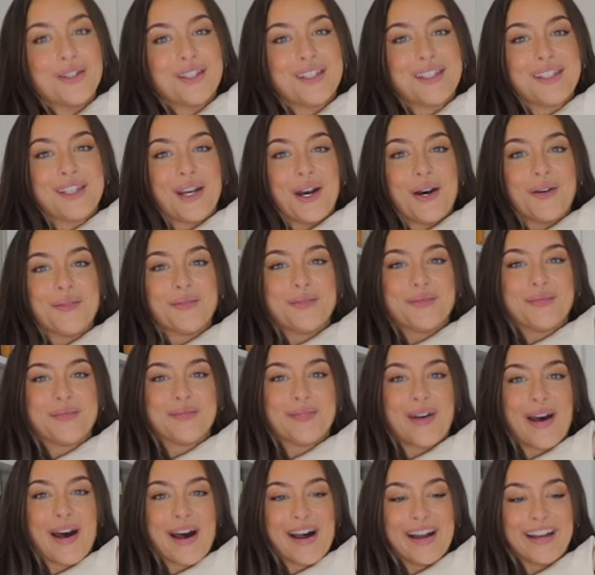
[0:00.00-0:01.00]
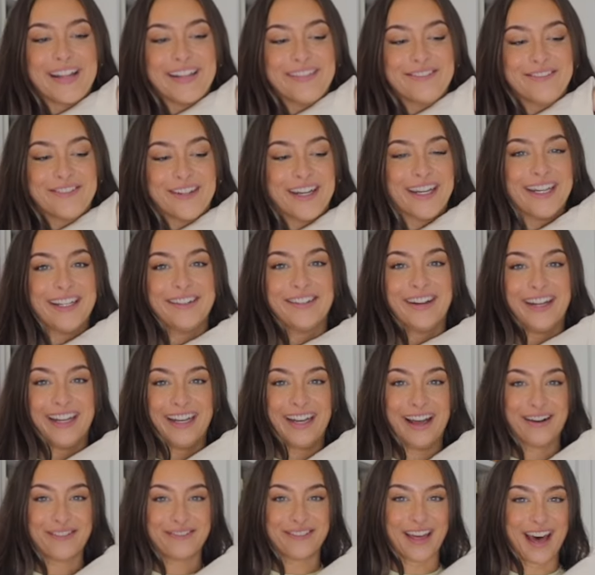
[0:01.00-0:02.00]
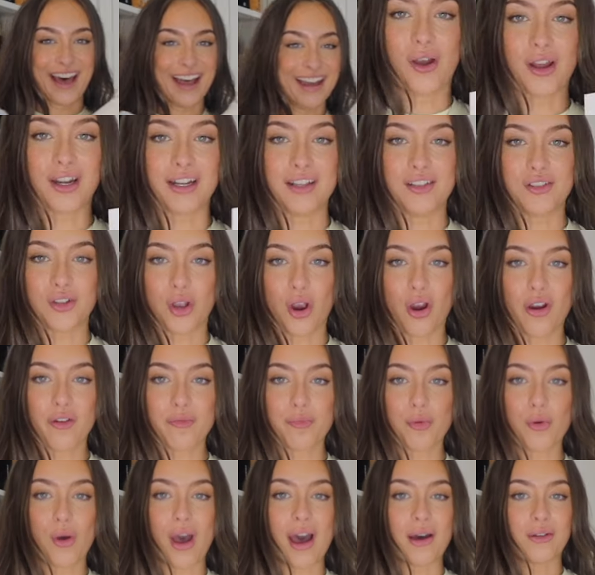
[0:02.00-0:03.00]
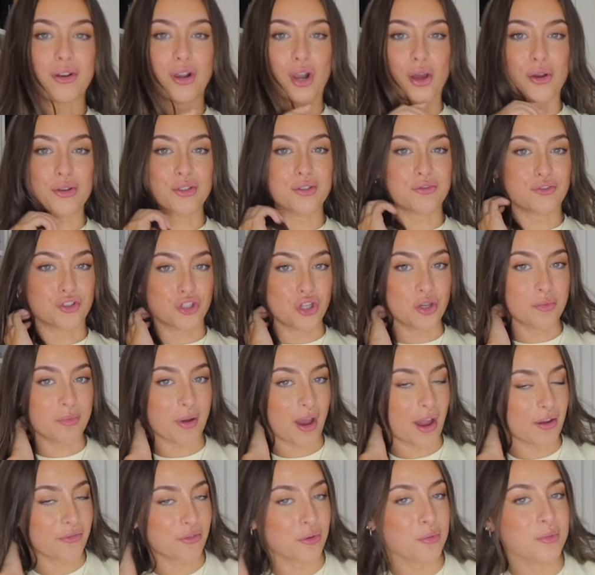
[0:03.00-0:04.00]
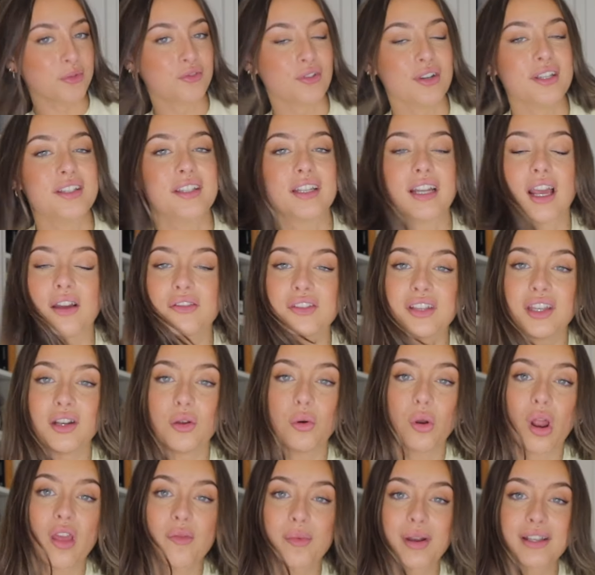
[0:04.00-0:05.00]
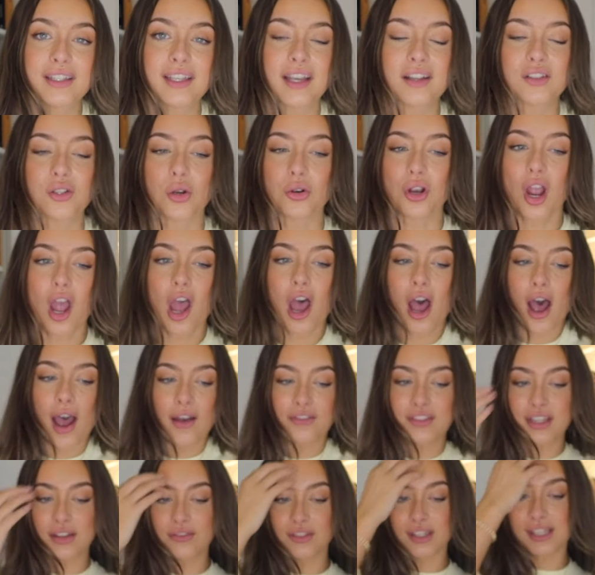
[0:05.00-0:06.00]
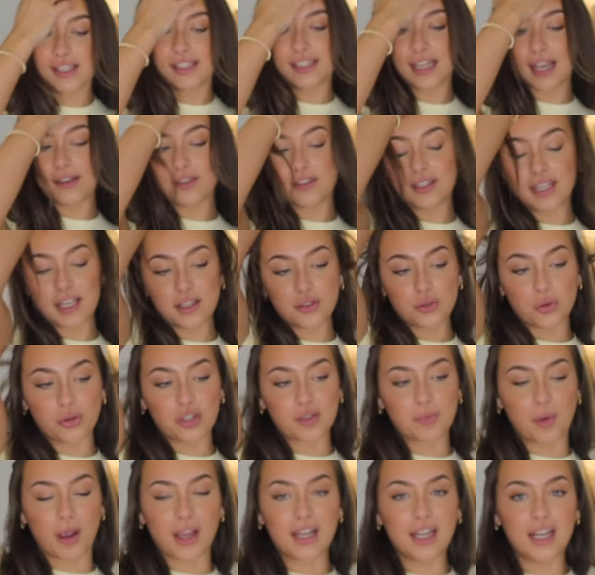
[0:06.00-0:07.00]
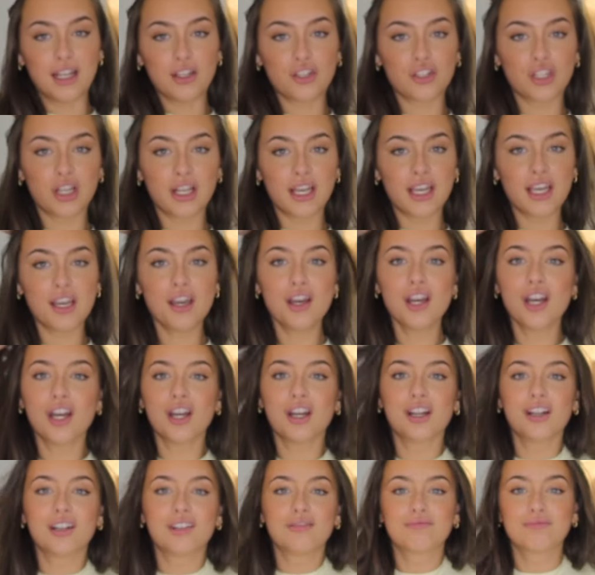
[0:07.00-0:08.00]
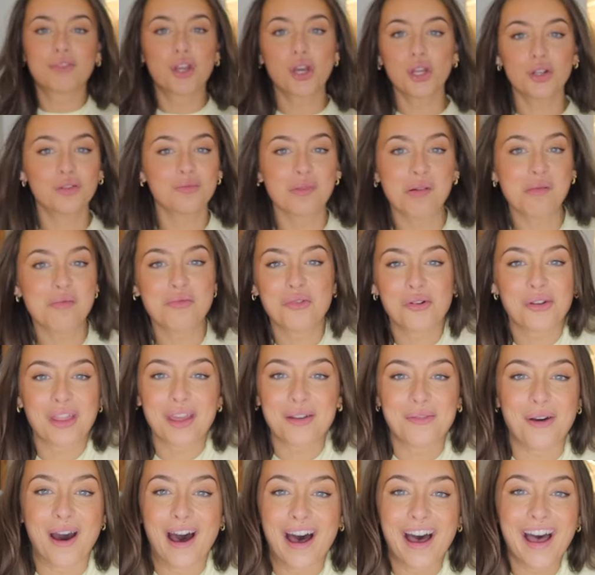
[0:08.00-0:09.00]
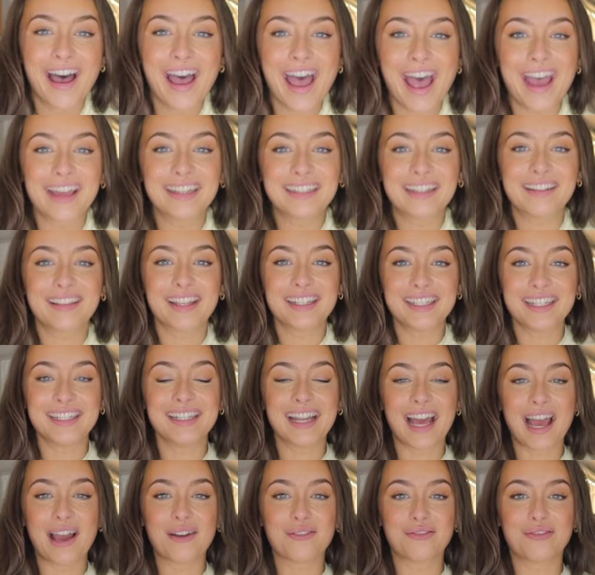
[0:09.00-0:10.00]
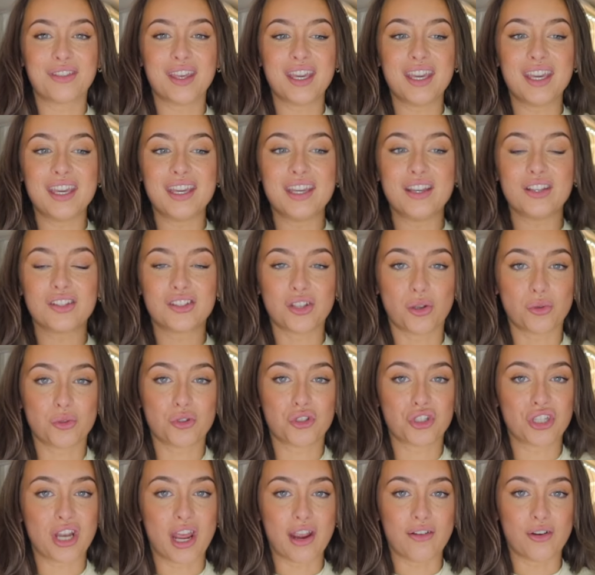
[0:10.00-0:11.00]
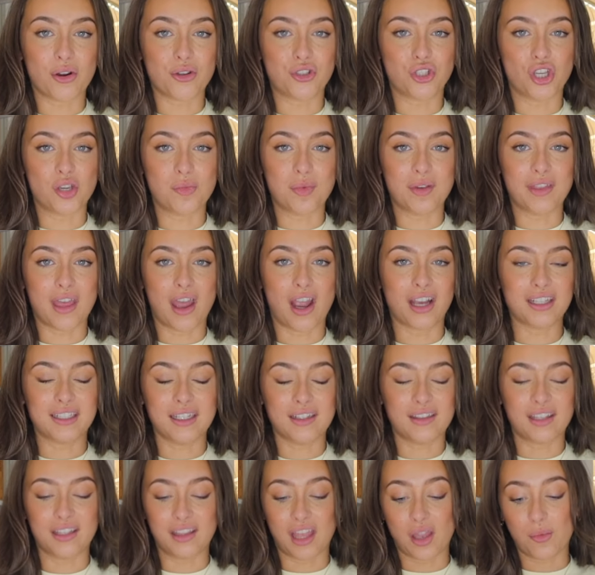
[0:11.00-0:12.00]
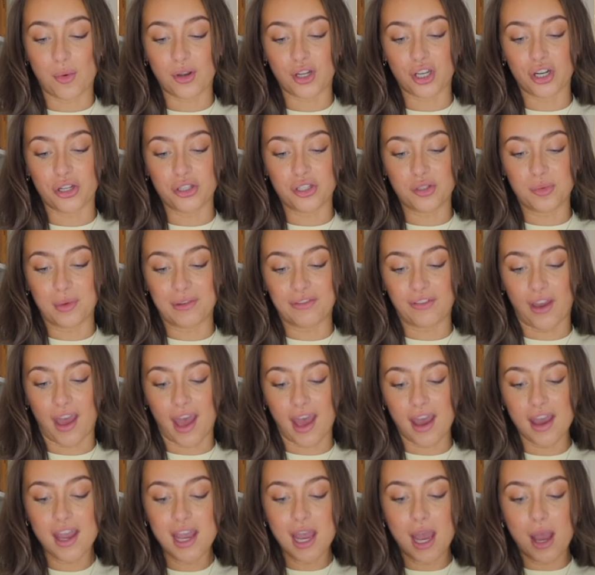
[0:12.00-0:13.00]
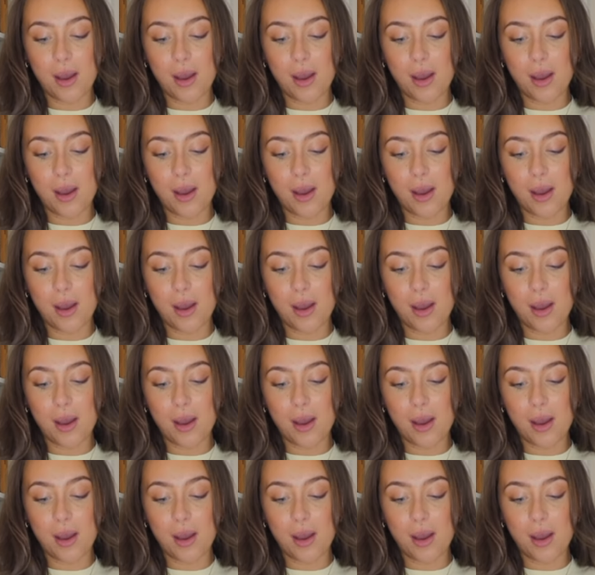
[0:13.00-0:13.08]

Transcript: stop. I really, really love that. Finally, Zara bought out loads of dupe perfumes recently. I've seen it all over my TikTok. I've definitely saved the TikToks, but I literally couldn't remember what they were. And they didn't have the Sol de Janeiro dupe in there. I didn't think they were going to be fair.